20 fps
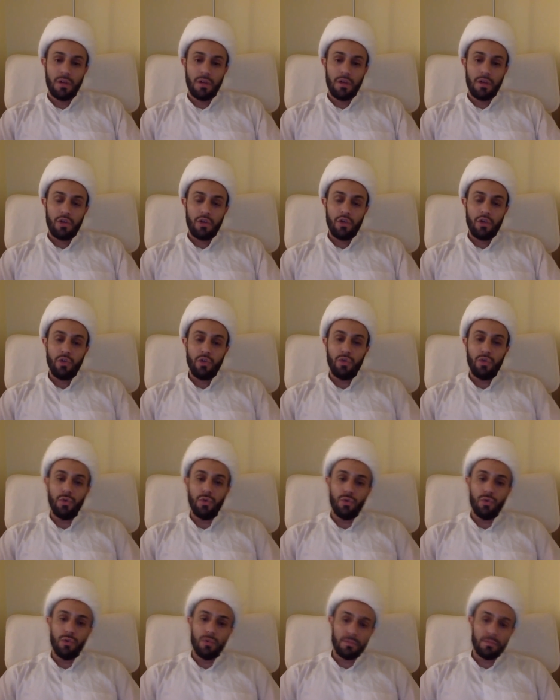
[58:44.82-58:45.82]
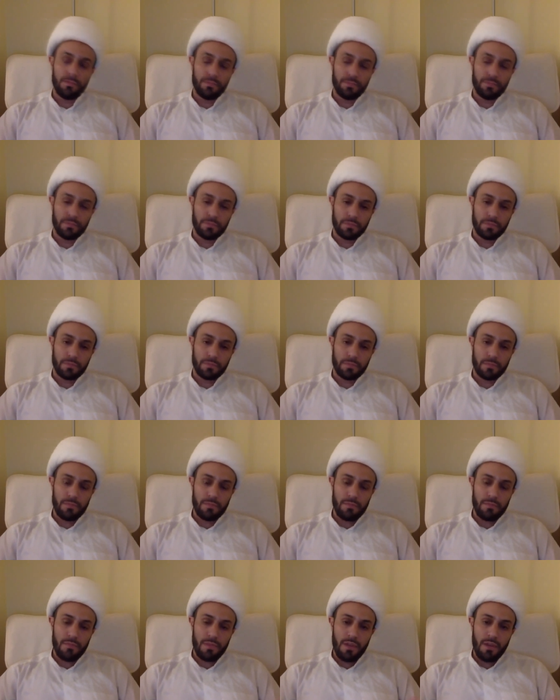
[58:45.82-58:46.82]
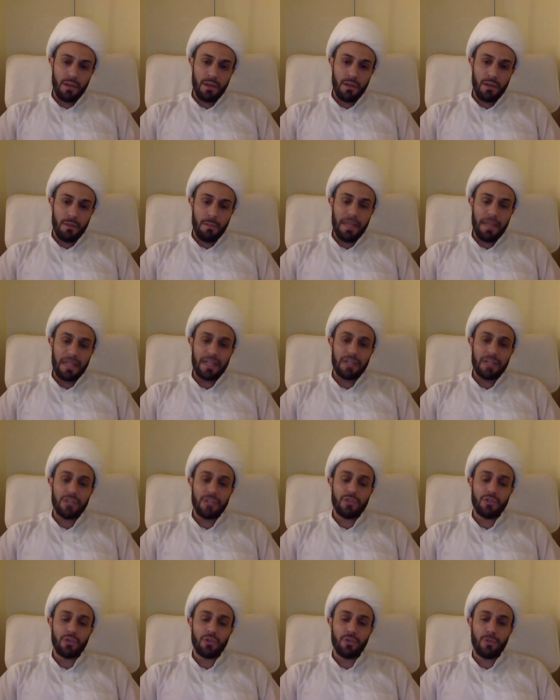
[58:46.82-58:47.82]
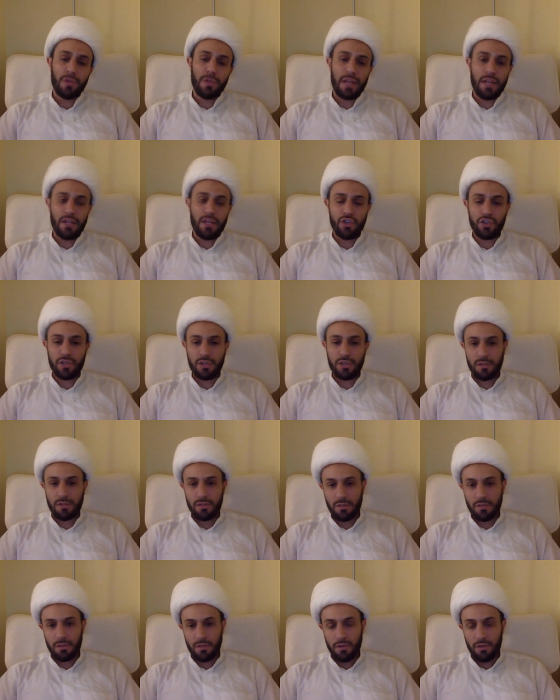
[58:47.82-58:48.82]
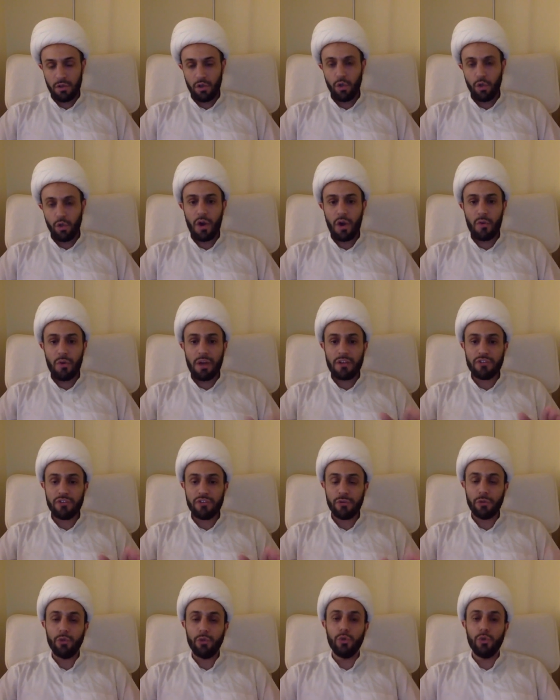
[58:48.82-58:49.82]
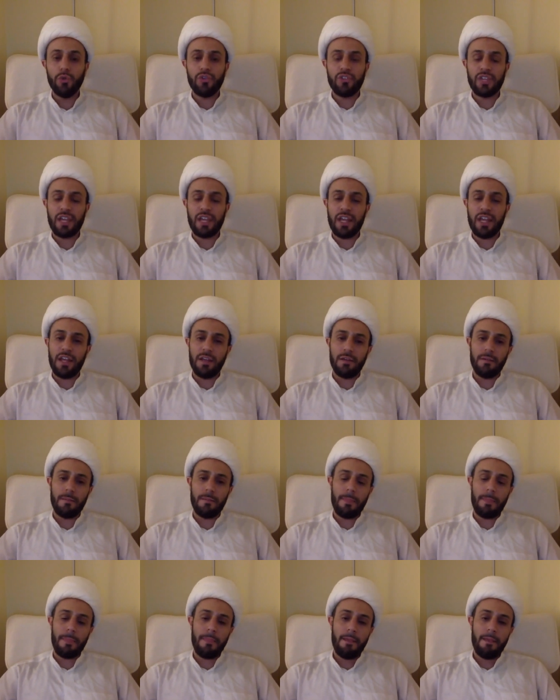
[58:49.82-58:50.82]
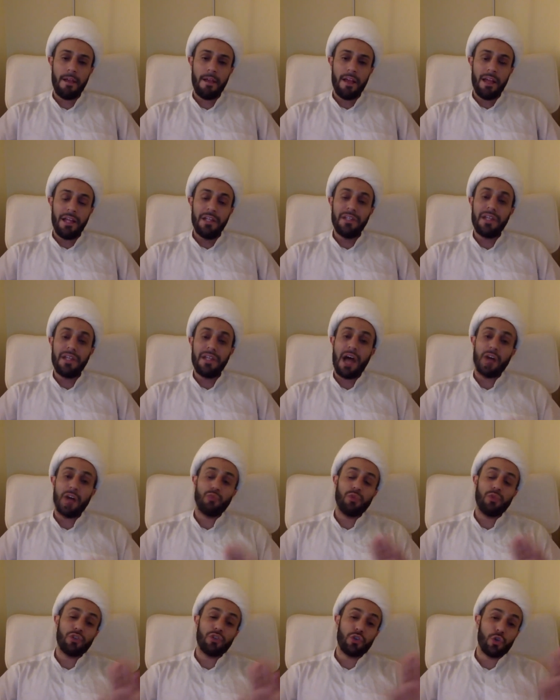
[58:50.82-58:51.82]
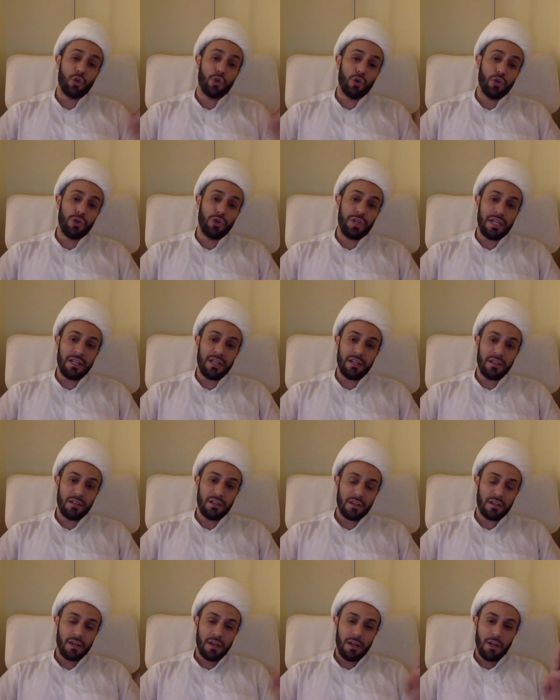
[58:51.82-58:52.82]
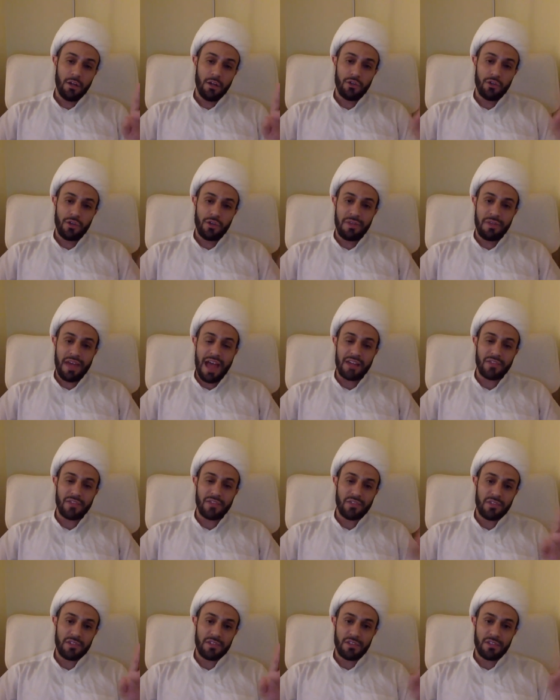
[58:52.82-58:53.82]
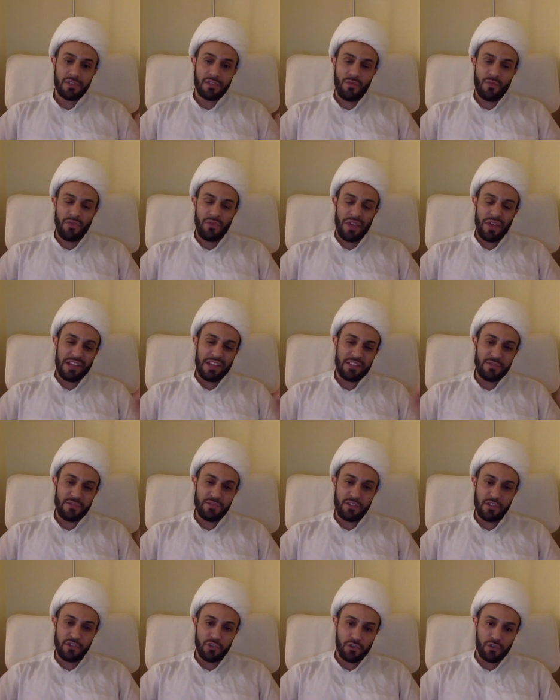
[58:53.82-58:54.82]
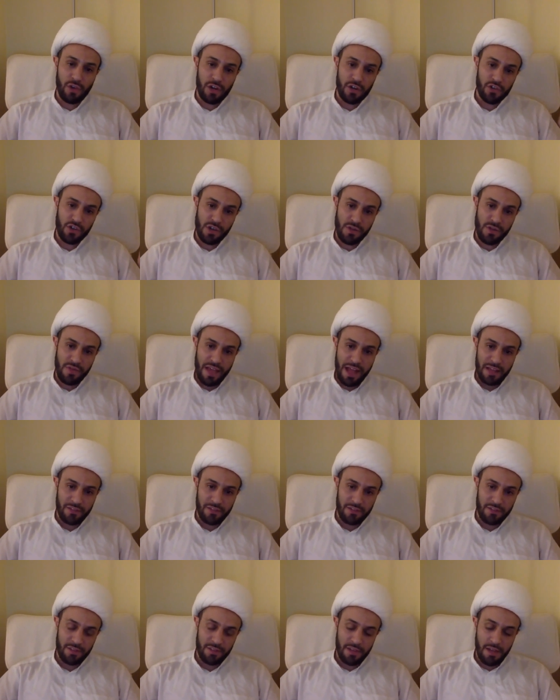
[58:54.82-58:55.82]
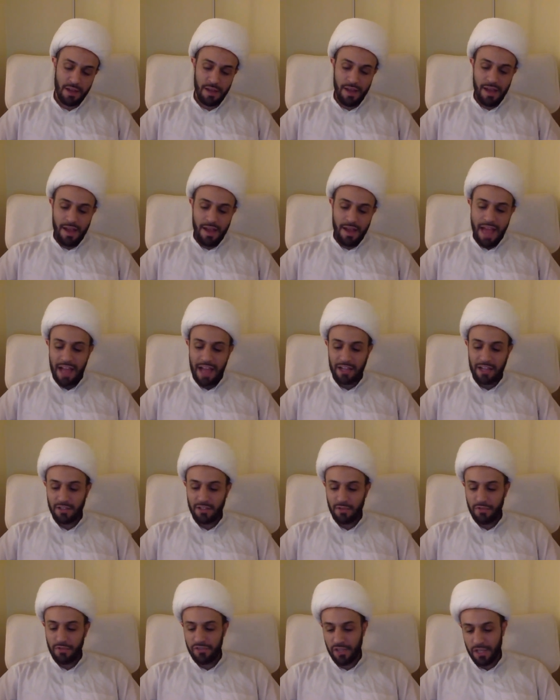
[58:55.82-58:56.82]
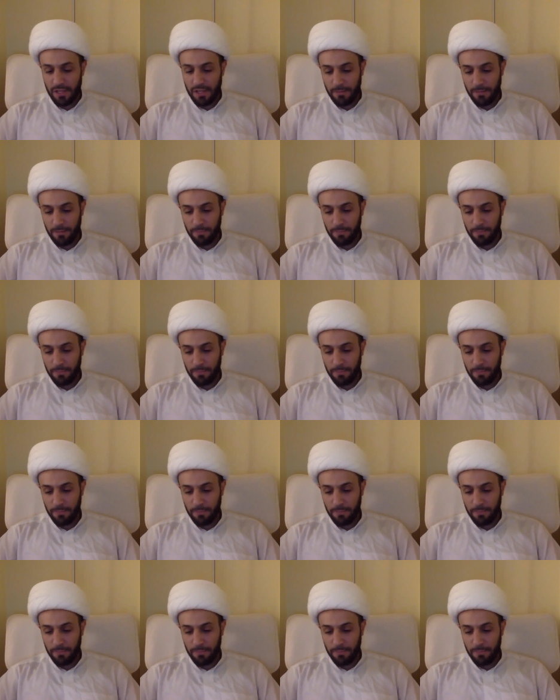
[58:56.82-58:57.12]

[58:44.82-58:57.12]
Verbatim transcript: You make a determination. You are resolute in not returning to that phase of destruction, that act of sin.